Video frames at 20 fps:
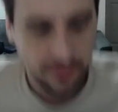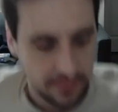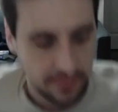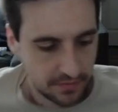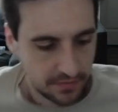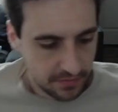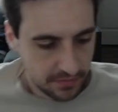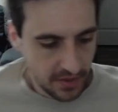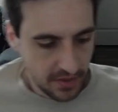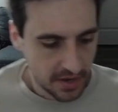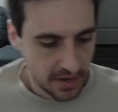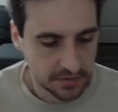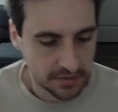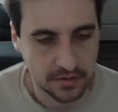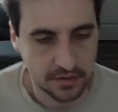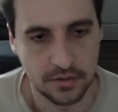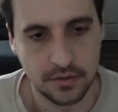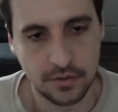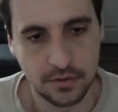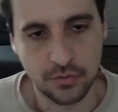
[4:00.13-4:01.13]

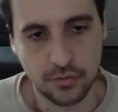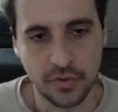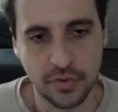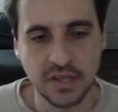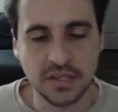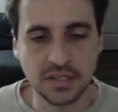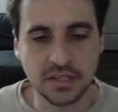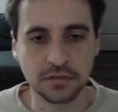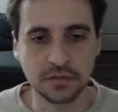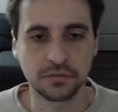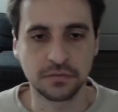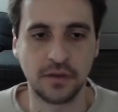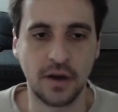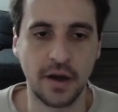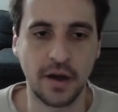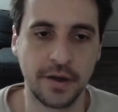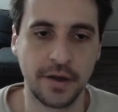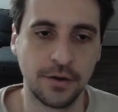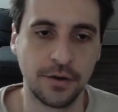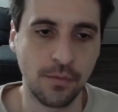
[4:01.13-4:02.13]
that reads a
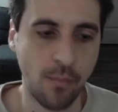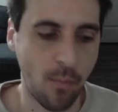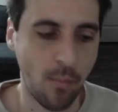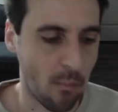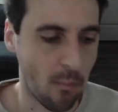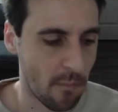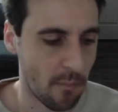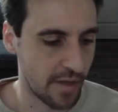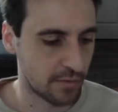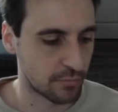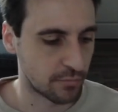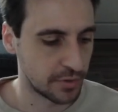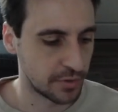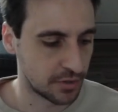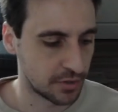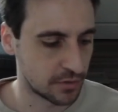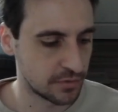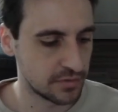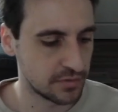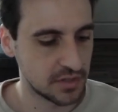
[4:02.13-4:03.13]
file and
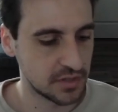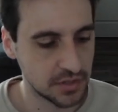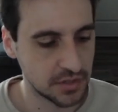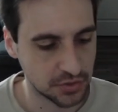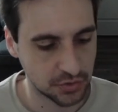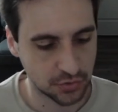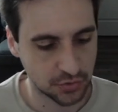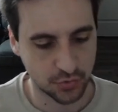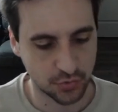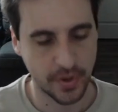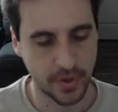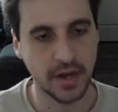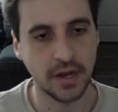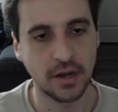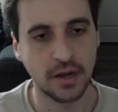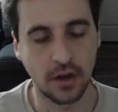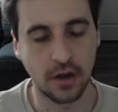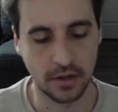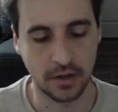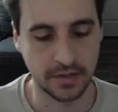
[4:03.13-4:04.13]
returns its string
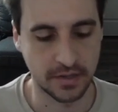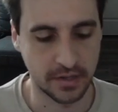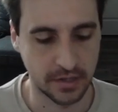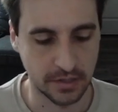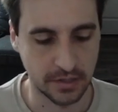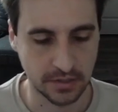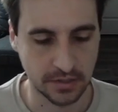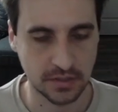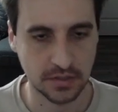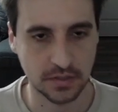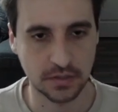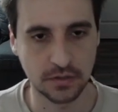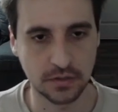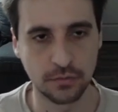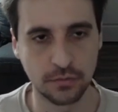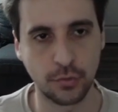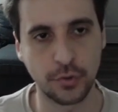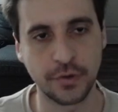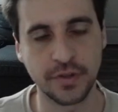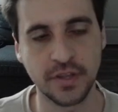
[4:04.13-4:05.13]
contents
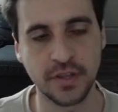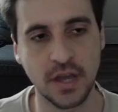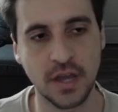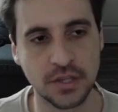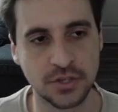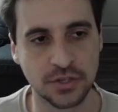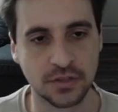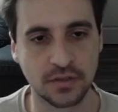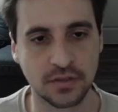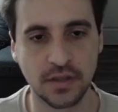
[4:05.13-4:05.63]
for the agent.